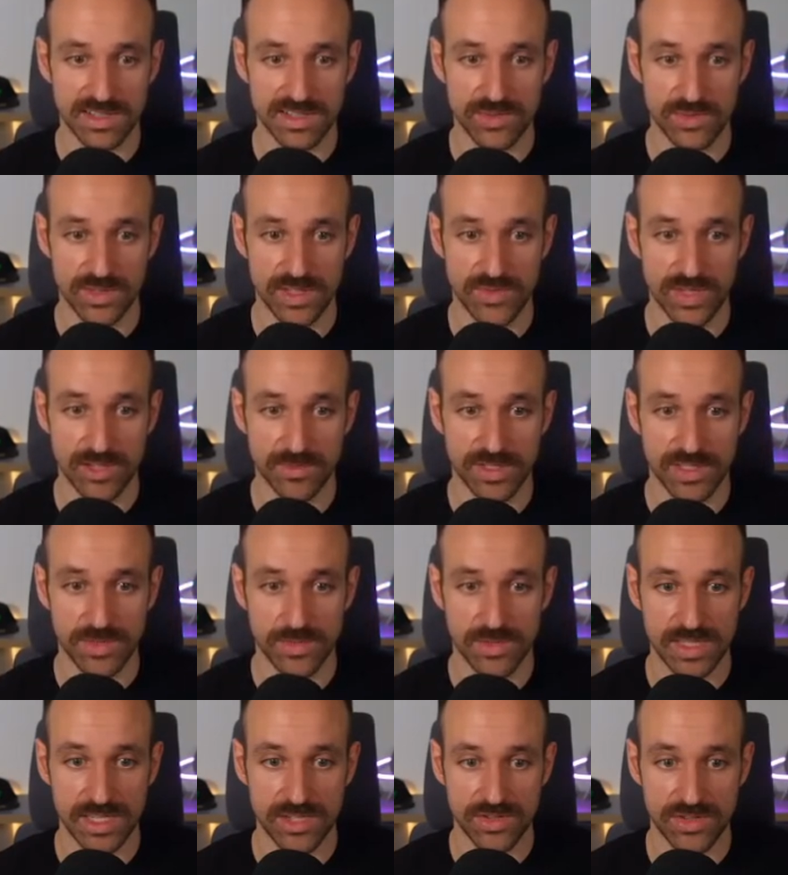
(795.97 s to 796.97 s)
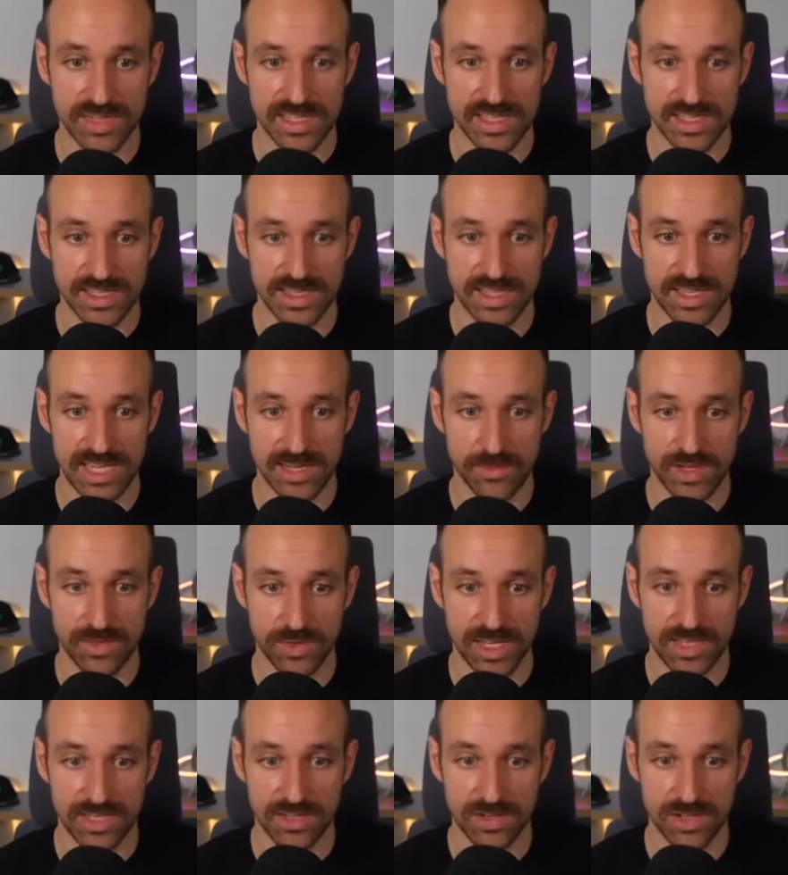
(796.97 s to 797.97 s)
So development simulator is the name
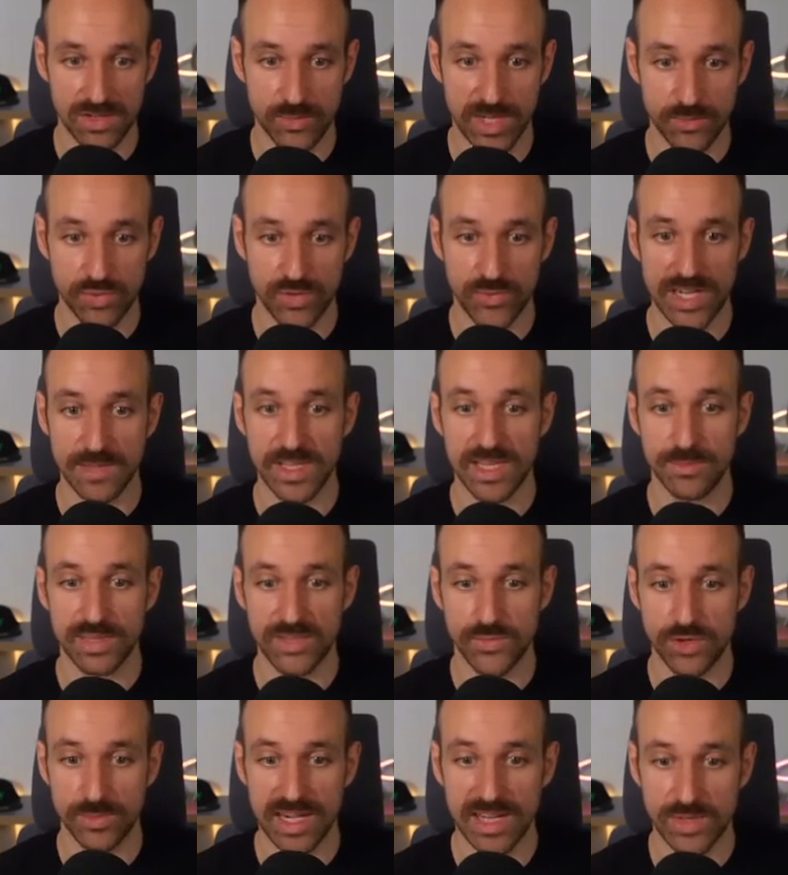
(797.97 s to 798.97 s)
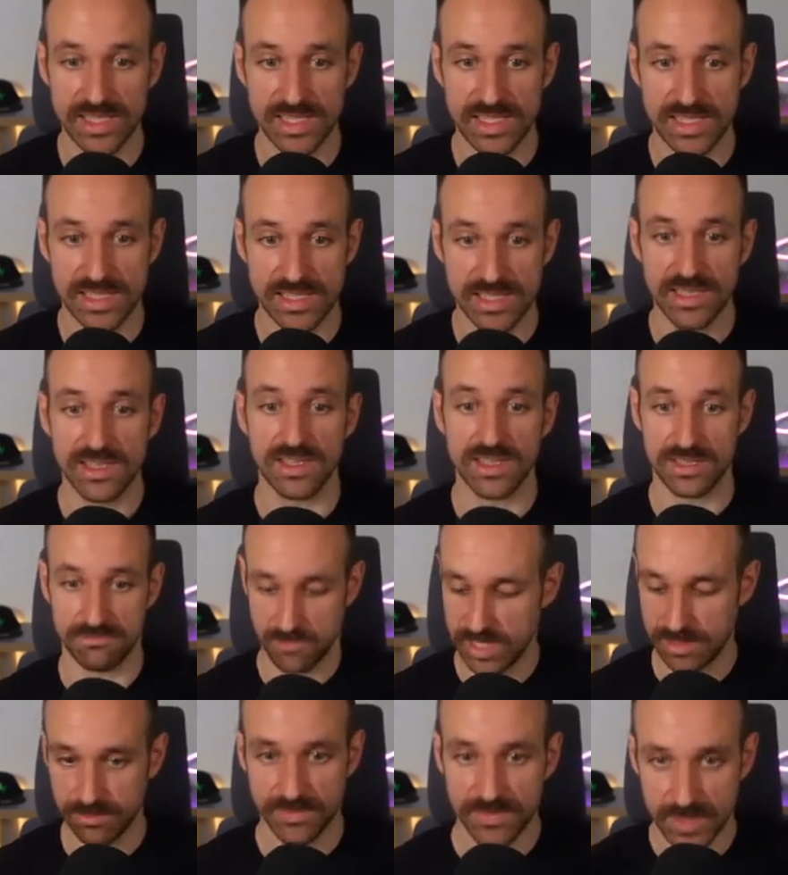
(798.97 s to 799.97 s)
right here of my profile, and then platform iOS is
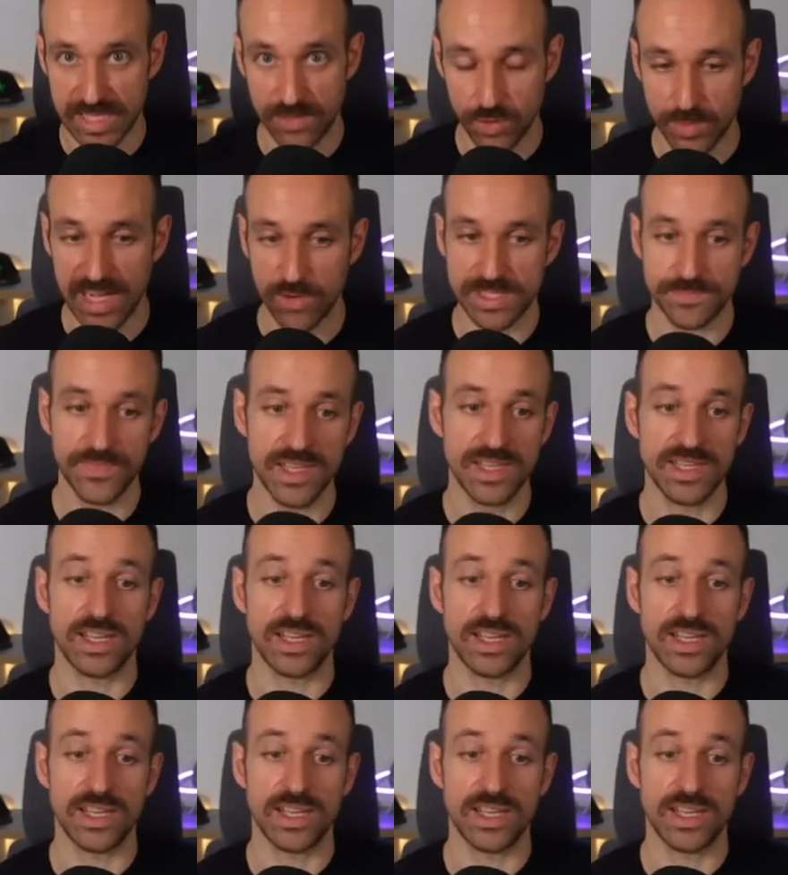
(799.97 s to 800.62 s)
well, the platform iOS.